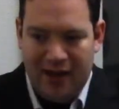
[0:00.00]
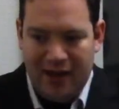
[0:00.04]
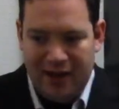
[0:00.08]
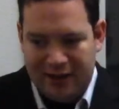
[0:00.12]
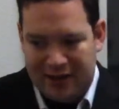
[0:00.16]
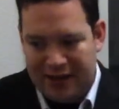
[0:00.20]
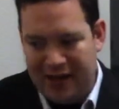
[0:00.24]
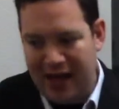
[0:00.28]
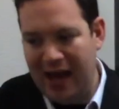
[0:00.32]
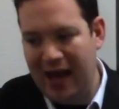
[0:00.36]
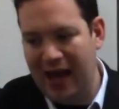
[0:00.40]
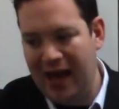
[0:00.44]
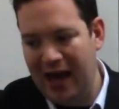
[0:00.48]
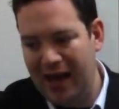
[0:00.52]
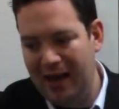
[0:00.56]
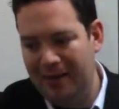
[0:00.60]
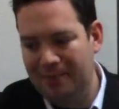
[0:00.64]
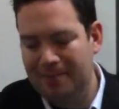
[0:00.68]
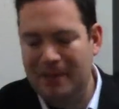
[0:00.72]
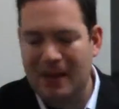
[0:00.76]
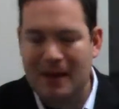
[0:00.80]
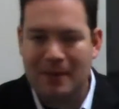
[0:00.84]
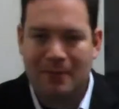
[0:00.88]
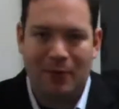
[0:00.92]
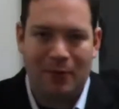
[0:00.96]

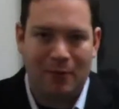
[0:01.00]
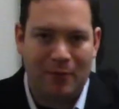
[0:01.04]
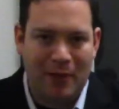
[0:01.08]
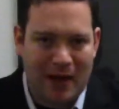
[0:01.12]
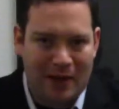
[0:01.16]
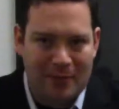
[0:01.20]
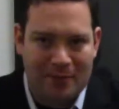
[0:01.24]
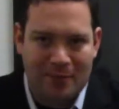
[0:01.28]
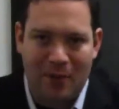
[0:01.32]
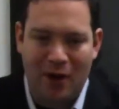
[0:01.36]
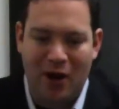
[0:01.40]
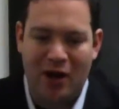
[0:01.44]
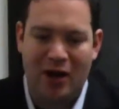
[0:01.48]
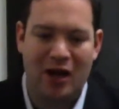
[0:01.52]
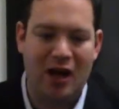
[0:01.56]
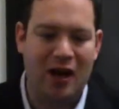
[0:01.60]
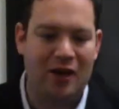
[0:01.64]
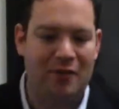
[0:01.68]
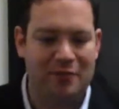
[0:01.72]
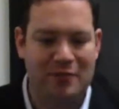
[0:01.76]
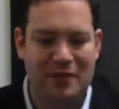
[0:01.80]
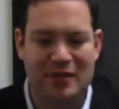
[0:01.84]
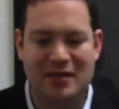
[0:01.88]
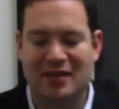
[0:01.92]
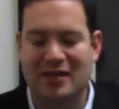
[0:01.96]
yeah, people make money
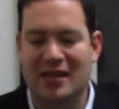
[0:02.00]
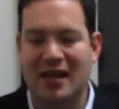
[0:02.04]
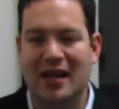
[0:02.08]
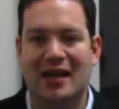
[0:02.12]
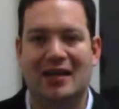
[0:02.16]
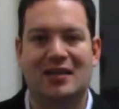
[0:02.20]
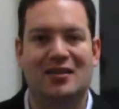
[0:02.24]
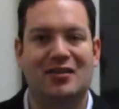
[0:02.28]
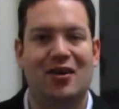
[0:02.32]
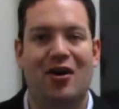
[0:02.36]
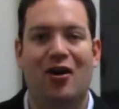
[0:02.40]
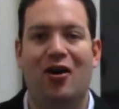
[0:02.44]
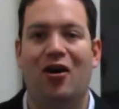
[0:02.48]
off mistakes